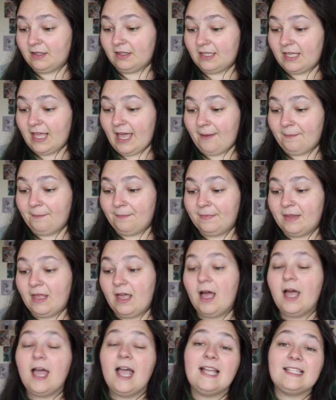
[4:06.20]
yeah,
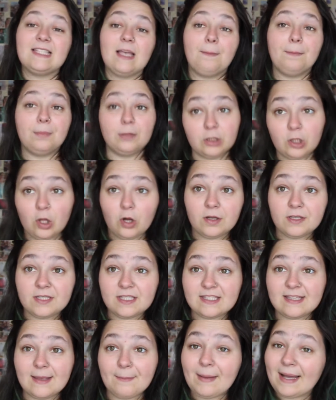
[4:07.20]
is
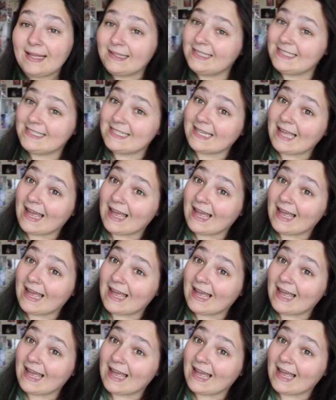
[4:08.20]
Applause by Lady